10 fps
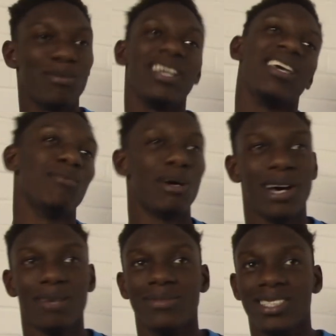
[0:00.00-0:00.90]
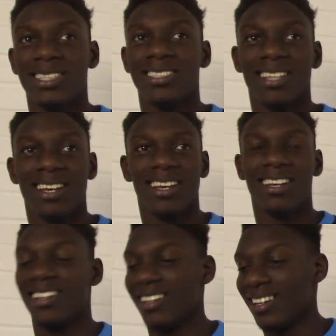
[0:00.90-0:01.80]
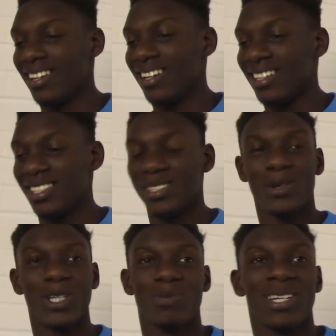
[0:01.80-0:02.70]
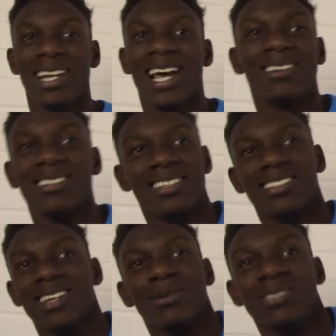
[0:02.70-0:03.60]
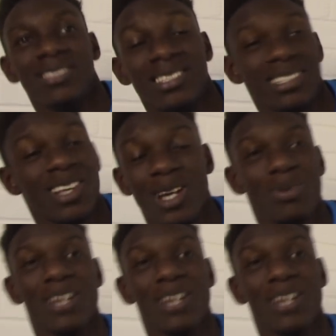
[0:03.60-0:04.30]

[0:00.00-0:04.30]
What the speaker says: You can probably hear my mum. She's always been the loudest since I started